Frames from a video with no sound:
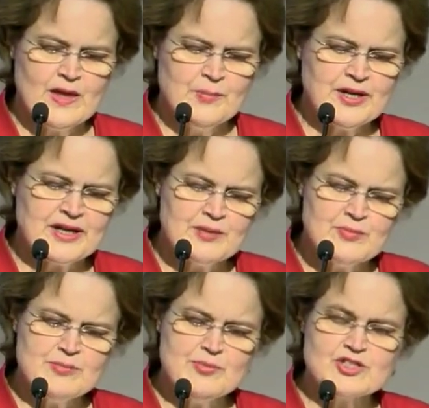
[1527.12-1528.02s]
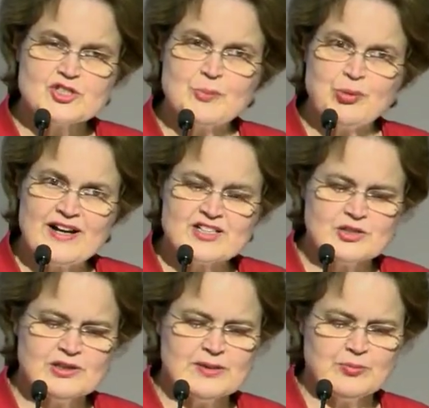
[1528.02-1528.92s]
but a commitment to
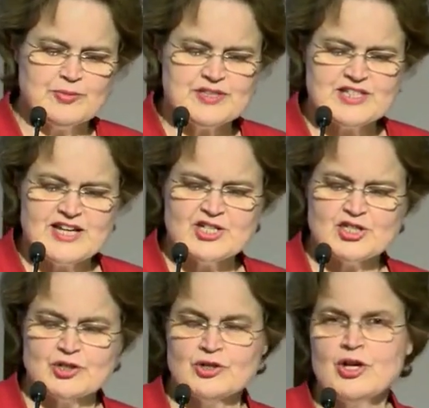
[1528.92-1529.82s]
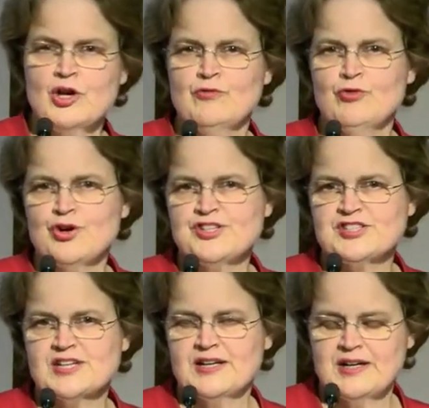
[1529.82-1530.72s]
practical implementation
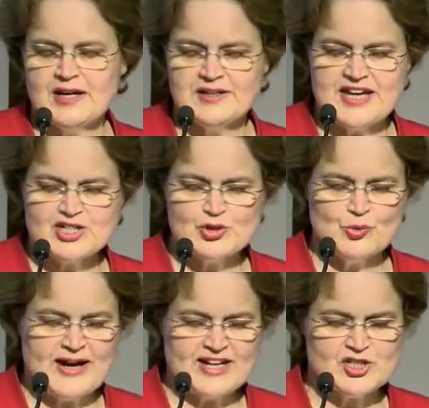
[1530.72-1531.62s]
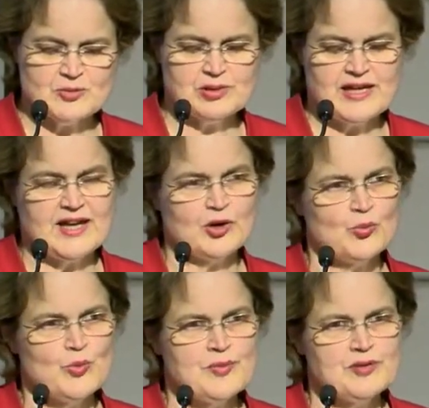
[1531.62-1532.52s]
voiced in our National Action Plan
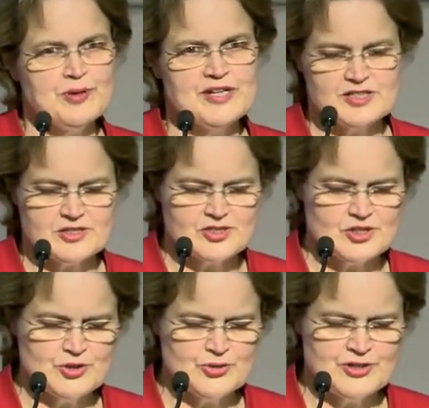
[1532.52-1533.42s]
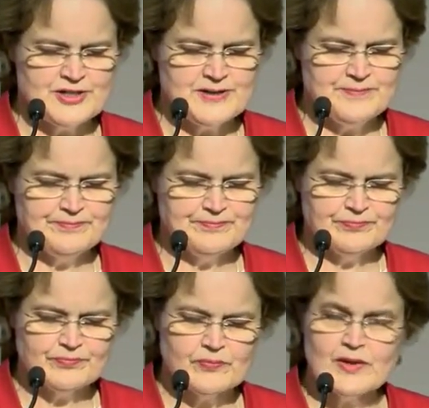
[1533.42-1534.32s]
on Women, Peace and Security.
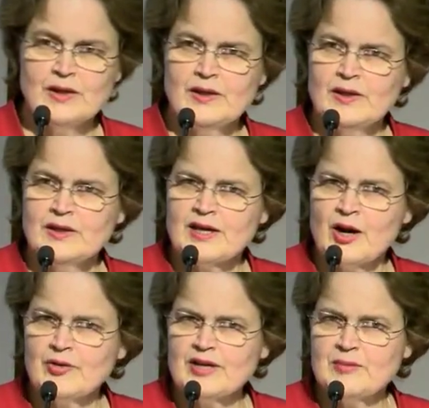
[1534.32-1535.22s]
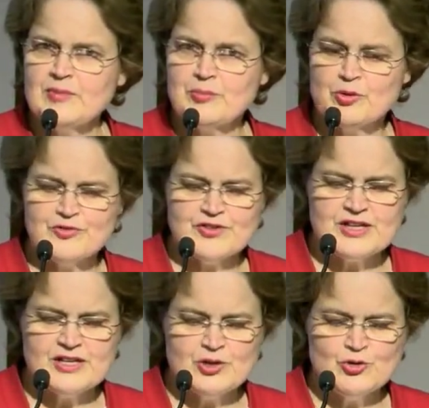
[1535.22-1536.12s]
Currently a member of
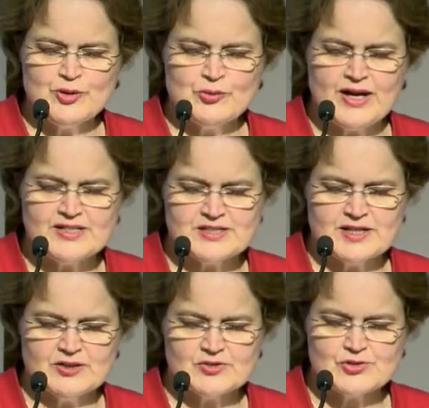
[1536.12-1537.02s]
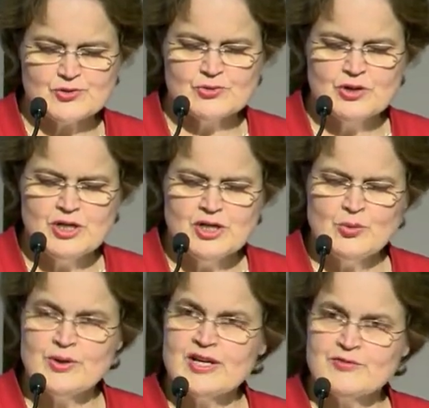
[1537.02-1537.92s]
the Human Rights Council,
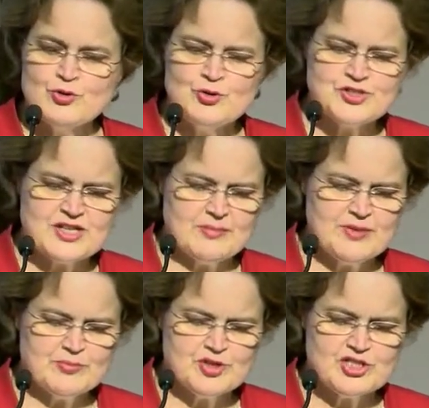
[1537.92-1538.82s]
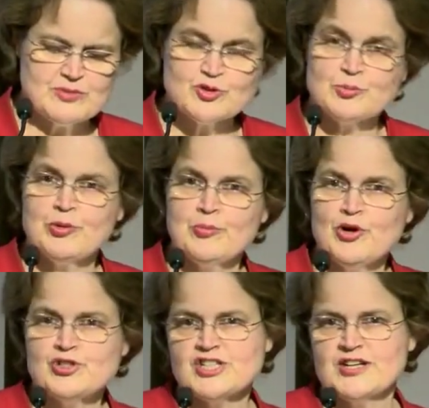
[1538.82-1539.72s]
we have used our membership to
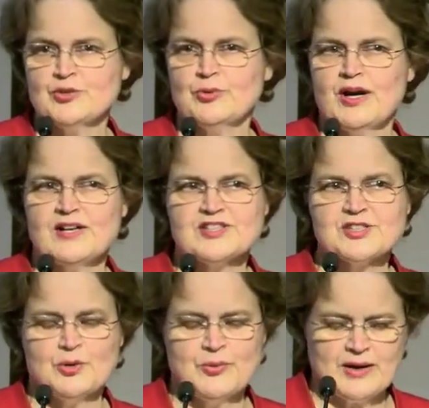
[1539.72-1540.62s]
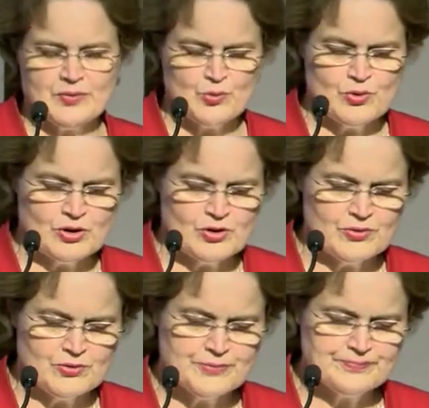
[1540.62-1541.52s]
promote gender rights around the
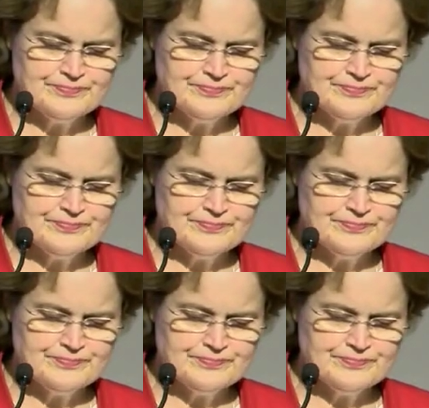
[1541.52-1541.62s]
world.